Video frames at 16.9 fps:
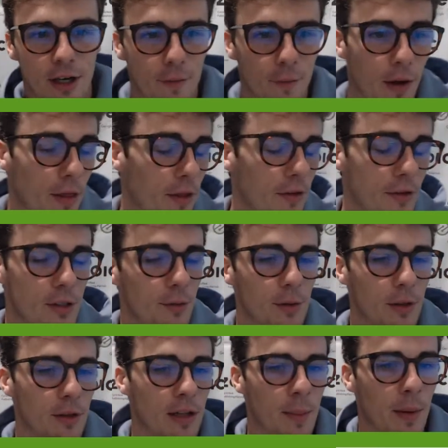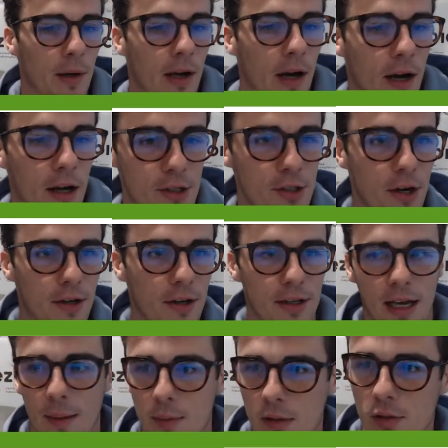Whether it's your real name or not, John
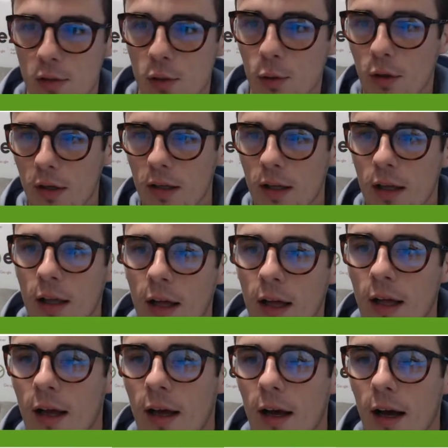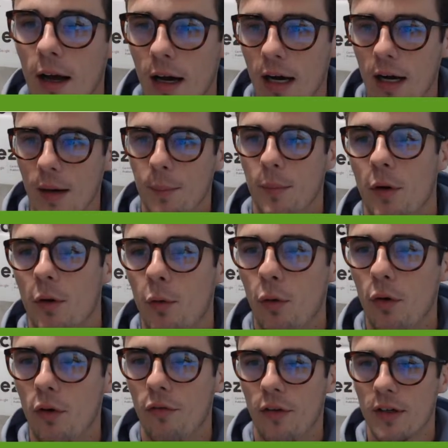Dabbs is cool.
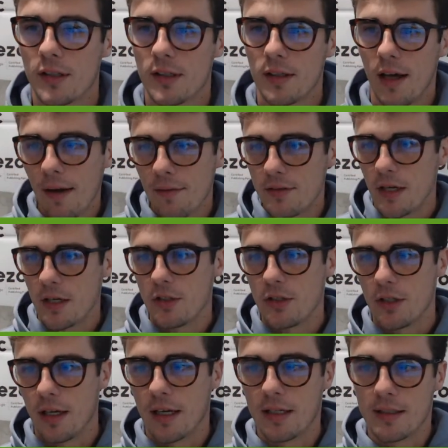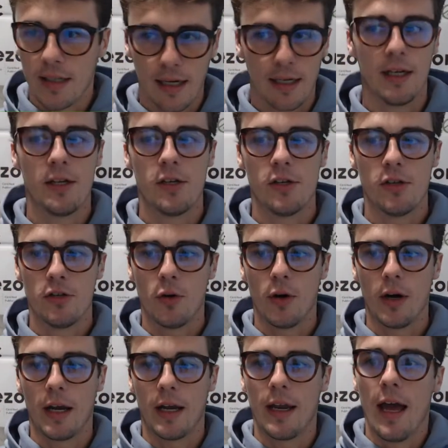Cool first live session. Excited to
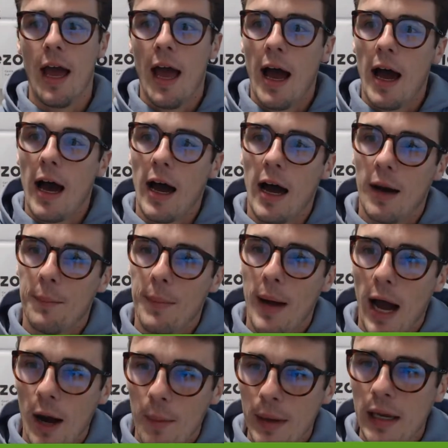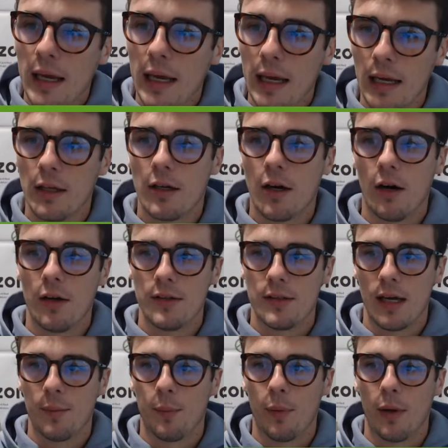join. How many
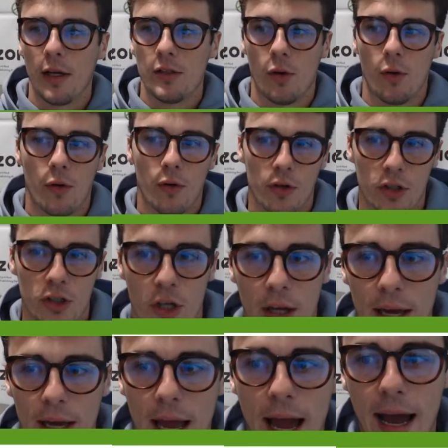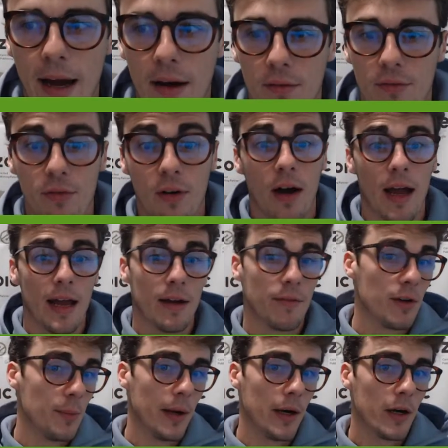in-content placeholders should I have
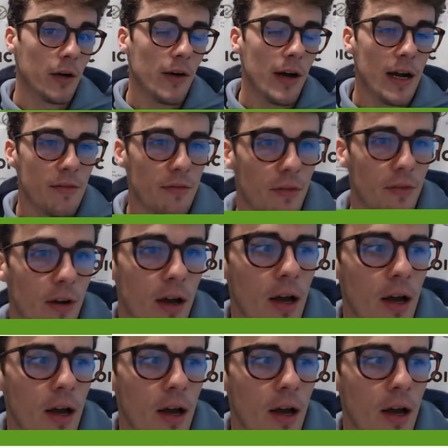every paragraph?